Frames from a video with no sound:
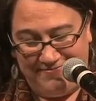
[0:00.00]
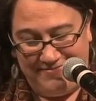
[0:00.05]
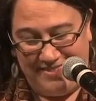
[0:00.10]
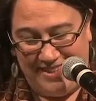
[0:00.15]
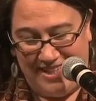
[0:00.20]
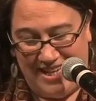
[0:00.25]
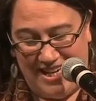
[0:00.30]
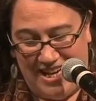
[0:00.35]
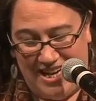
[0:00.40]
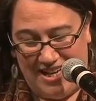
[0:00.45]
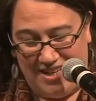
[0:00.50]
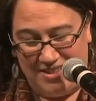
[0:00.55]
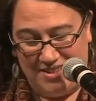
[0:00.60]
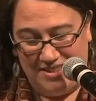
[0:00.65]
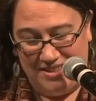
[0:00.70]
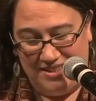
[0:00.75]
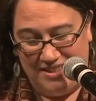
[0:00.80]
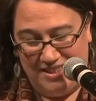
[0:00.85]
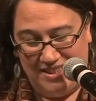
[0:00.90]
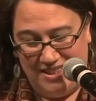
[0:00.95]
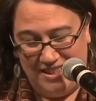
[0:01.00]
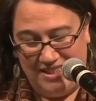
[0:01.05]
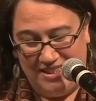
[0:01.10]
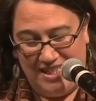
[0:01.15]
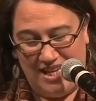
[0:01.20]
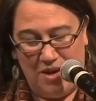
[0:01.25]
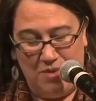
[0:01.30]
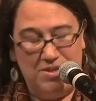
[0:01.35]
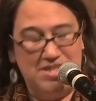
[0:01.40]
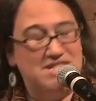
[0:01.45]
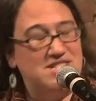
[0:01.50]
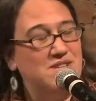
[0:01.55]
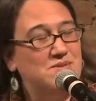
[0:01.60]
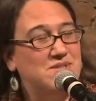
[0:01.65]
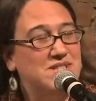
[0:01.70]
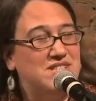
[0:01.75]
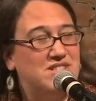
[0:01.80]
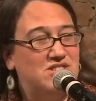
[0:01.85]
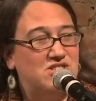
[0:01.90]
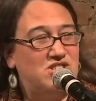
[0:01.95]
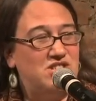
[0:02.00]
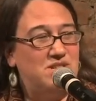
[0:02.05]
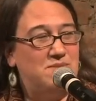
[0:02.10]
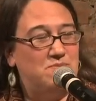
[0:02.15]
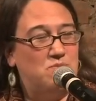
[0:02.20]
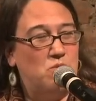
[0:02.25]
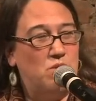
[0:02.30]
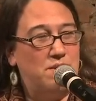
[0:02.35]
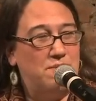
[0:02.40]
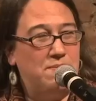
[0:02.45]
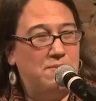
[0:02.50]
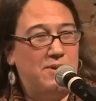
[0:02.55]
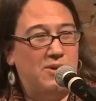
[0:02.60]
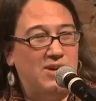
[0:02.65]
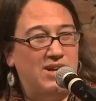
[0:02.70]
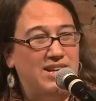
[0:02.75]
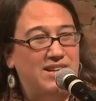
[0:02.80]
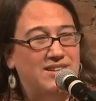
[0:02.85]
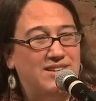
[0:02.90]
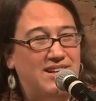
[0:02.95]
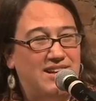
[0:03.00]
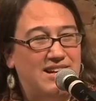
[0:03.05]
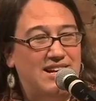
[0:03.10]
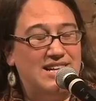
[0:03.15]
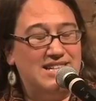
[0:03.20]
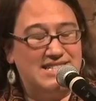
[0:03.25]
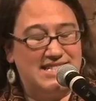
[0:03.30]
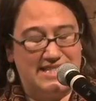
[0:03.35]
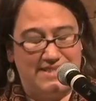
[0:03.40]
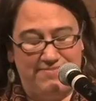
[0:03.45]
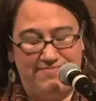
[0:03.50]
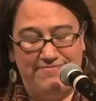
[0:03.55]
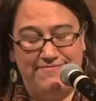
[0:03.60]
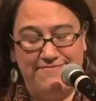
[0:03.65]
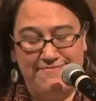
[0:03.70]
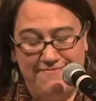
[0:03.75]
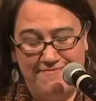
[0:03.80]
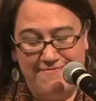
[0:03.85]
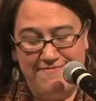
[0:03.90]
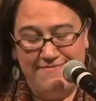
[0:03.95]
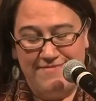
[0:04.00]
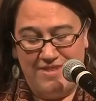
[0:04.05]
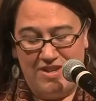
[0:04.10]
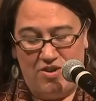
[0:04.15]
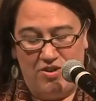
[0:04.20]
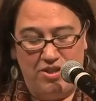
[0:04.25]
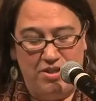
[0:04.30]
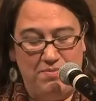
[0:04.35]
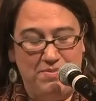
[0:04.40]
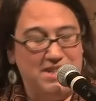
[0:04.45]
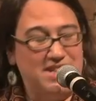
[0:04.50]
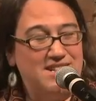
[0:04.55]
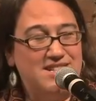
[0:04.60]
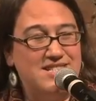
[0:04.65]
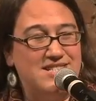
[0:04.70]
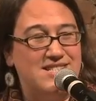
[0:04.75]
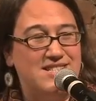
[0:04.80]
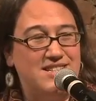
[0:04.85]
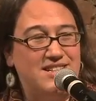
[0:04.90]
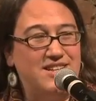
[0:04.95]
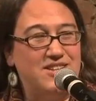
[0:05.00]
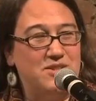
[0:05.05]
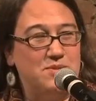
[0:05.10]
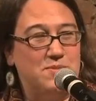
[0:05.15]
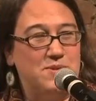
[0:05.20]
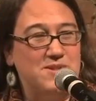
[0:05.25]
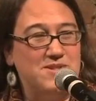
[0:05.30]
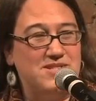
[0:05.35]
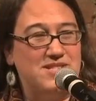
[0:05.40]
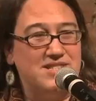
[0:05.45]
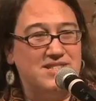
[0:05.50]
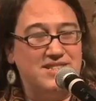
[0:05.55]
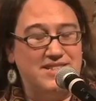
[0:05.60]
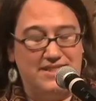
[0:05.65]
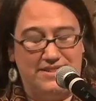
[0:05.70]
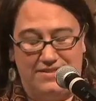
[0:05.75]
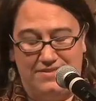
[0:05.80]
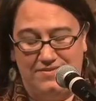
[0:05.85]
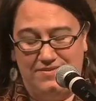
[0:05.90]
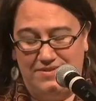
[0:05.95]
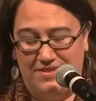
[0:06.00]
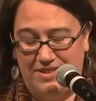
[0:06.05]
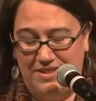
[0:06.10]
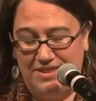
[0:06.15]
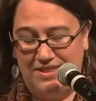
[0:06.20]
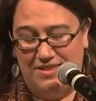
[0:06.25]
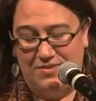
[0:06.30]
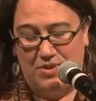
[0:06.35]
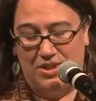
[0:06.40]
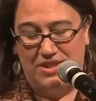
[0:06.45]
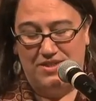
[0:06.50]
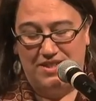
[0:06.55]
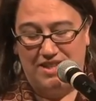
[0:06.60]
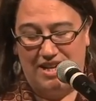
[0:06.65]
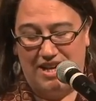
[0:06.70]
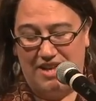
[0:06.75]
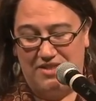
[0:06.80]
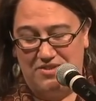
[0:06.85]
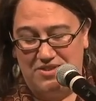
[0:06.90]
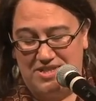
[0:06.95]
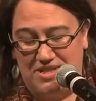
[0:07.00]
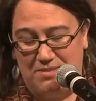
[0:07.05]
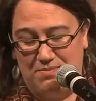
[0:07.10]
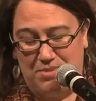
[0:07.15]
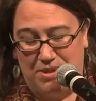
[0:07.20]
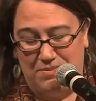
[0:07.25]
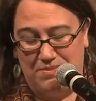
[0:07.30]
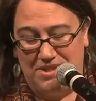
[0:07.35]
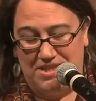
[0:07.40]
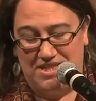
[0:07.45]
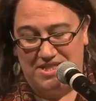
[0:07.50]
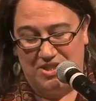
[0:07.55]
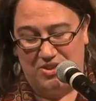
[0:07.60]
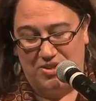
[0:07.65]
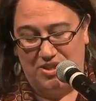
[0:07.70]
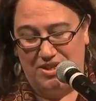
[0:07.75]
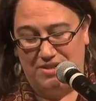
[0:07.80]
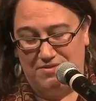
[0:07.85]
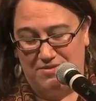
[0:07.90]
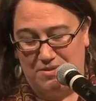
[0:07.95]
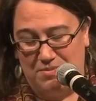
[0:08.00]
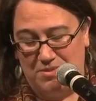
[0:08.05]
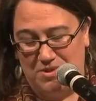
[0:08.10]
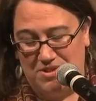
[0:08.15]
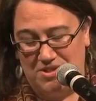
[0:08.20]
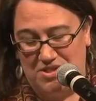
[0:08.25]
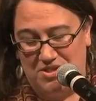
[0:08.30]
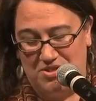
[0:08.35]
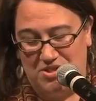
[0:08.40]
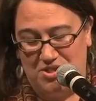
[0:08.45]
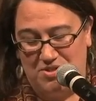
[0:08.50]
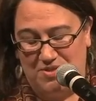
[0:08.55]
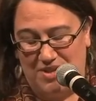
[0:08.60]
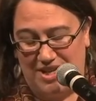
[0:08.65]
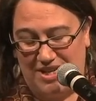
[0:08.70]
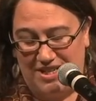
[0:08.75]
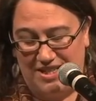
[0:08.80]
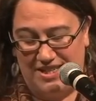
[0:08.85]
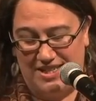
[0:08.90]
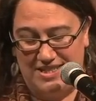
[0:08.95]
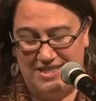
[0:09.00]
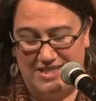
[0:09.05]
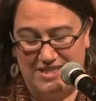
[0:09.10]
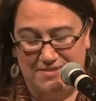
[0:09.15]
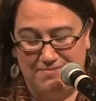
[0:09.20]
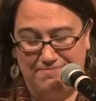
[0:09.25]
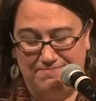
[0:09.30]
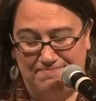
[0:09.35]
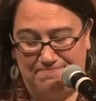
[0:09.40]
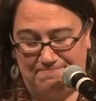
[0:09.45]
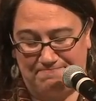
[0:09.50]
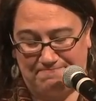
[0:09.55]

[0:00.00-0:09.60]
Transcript: Yeah. Yeah, it was a cheap 1-point loss, only because the other person one of the authors had bummed a cigarette from her, so she recognized him.